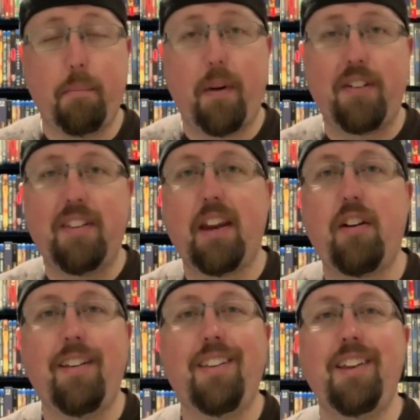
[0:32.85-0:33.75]

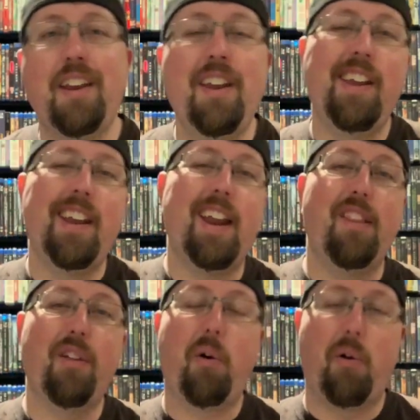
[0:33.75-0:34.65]
particularly in
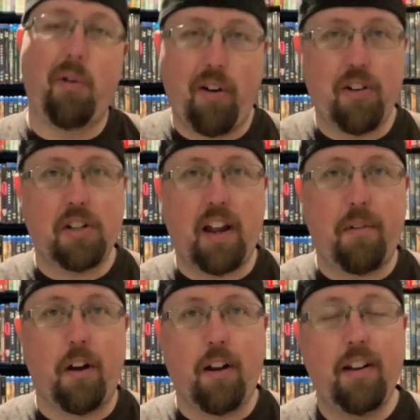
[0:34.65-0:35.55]
the horror
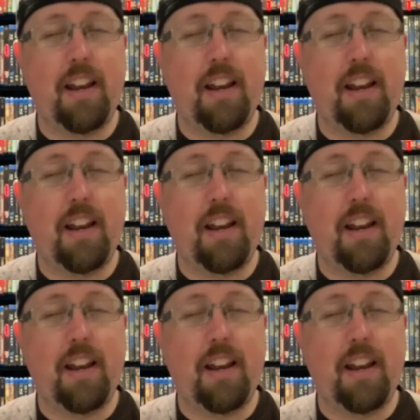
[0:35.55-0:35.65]
genre.